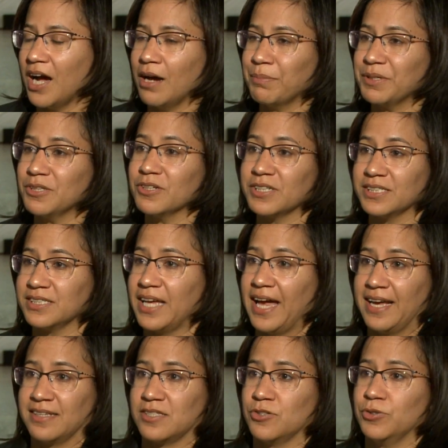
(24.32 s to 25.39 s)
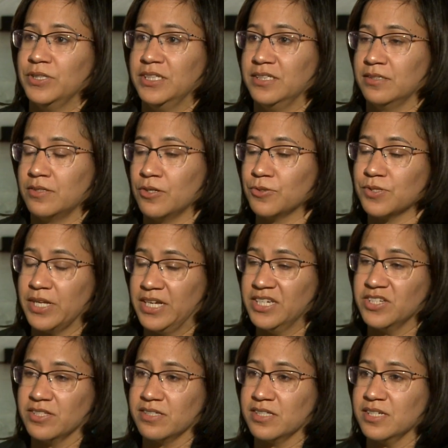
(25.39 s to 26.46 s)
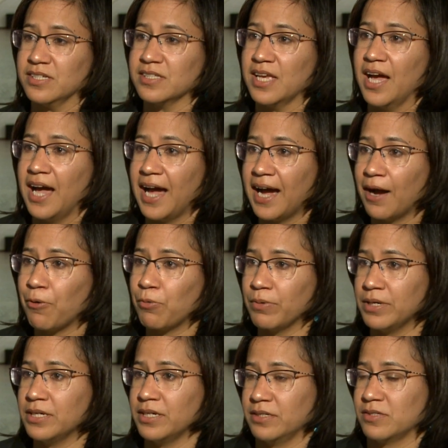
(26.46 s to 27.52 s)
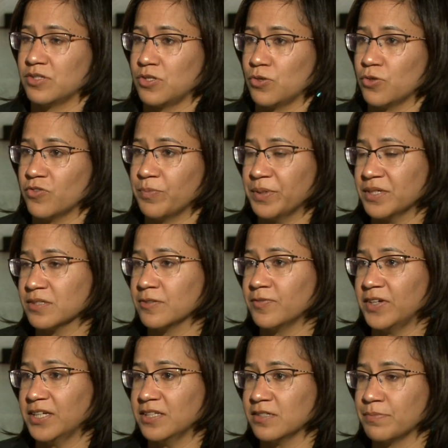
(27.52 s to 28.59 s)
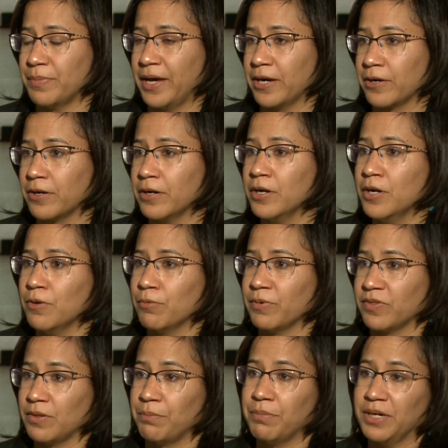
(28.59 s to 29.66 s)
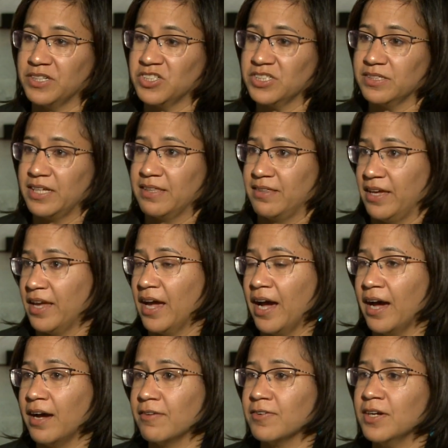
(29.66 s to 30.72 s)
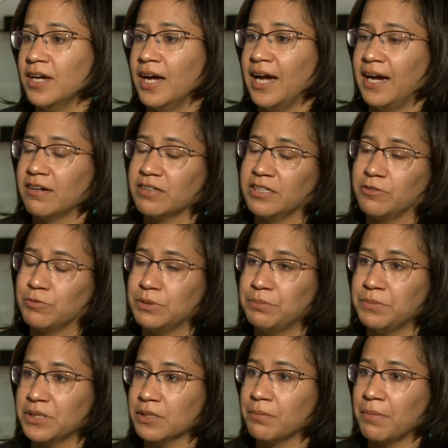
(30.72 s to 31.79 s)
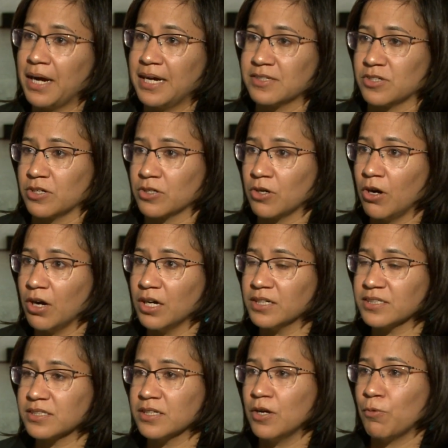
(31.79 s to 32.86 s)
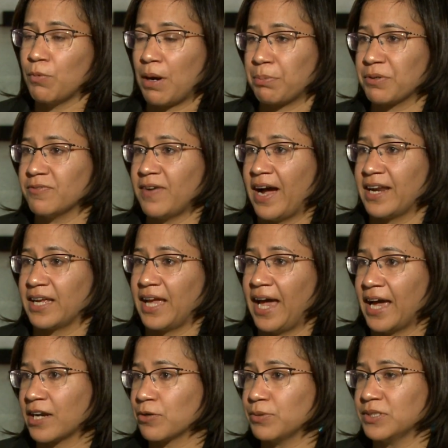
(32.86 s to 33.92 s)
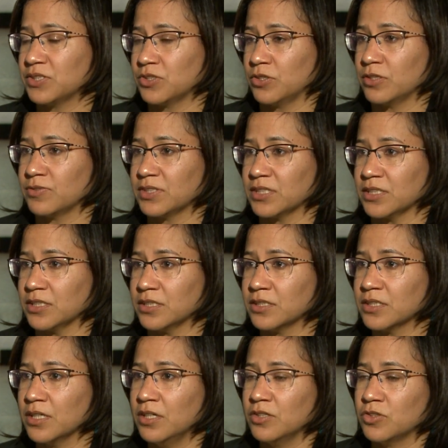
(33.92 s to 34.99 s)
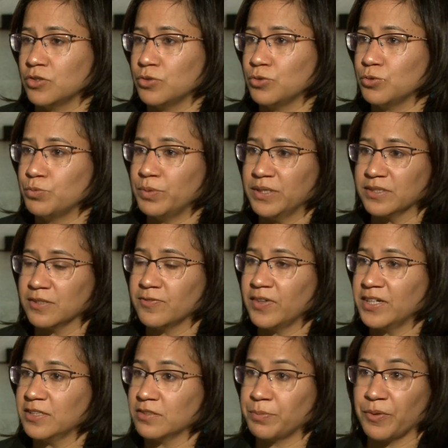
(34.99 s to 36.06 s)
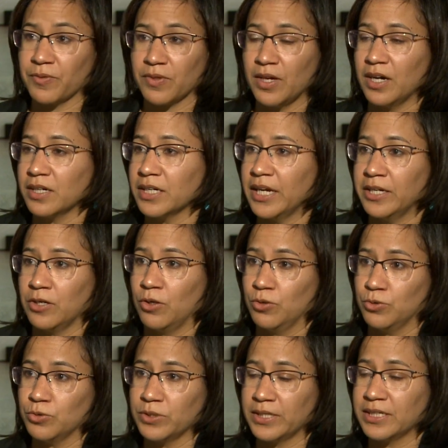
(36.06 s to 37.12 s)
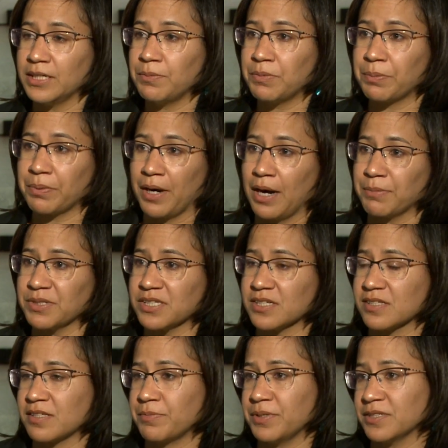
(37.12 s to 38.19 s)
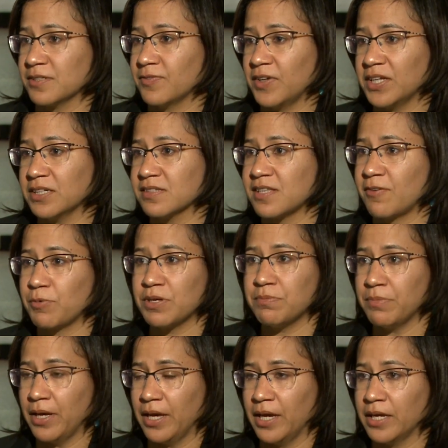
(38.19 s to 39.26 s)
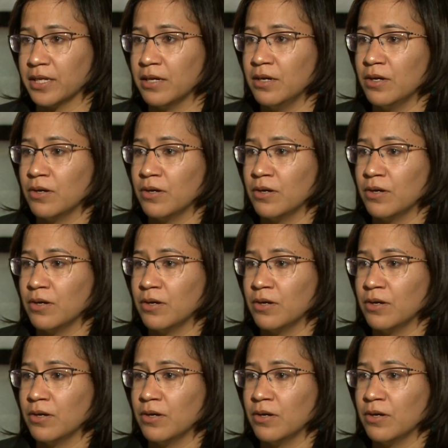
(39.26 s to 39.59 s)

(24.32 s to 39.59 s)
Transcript: I'll be looking to ask those agencies how we can serve Pennsylvanians better with the budget that they have. How can we minimize our cost while providing adequate services to Pennsylvanians, both young and old, and keep the promises to Pennsylvanians that we made